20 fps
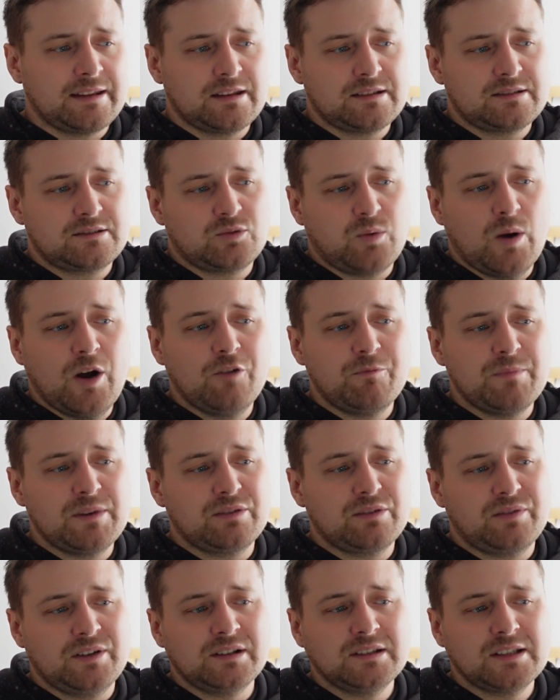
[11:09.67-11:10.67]
there's 12
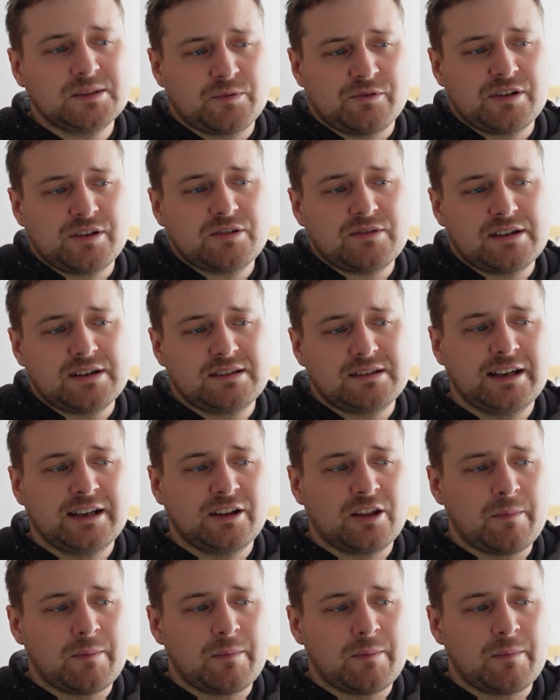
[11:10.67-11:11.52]
midfielders we're interested in on the